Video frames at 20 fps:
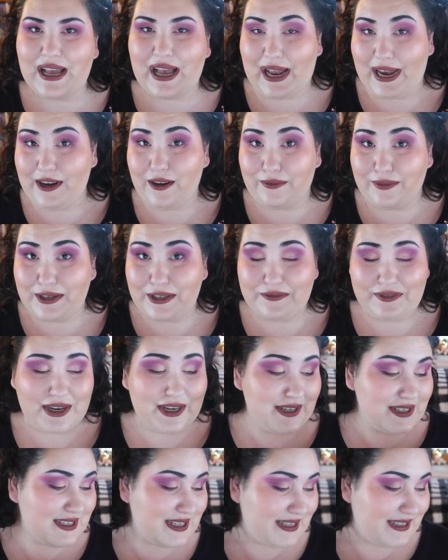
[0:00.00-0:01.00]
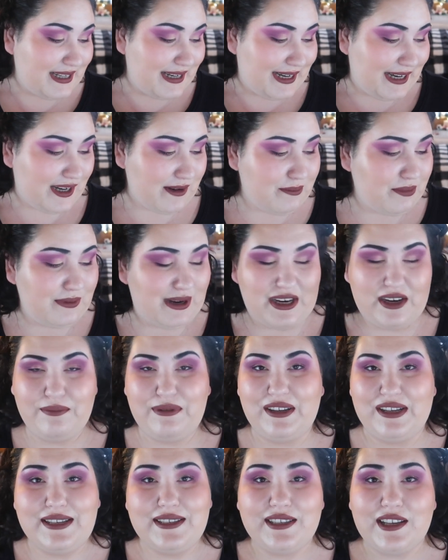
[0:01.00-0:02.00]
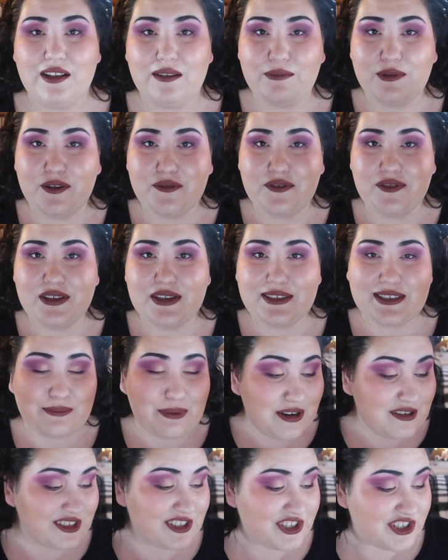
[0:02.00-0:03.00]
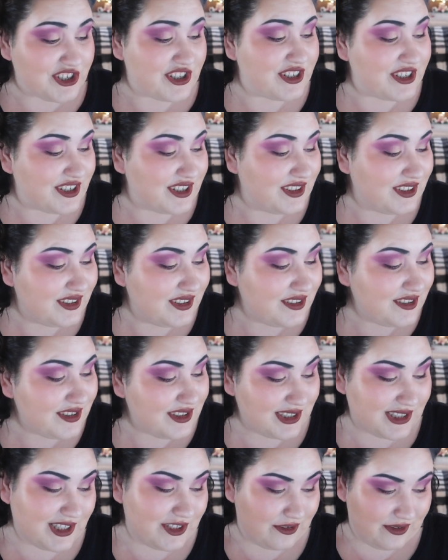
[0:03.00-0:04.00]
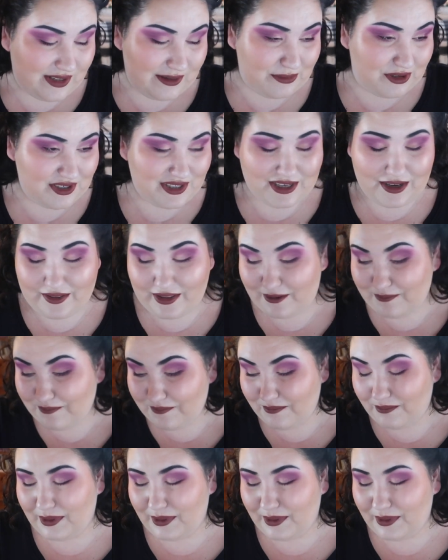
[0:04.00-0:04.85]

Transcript: I don't reach, honestly, like I could, I could probably sell both of these. I probably should declutter them or sell them.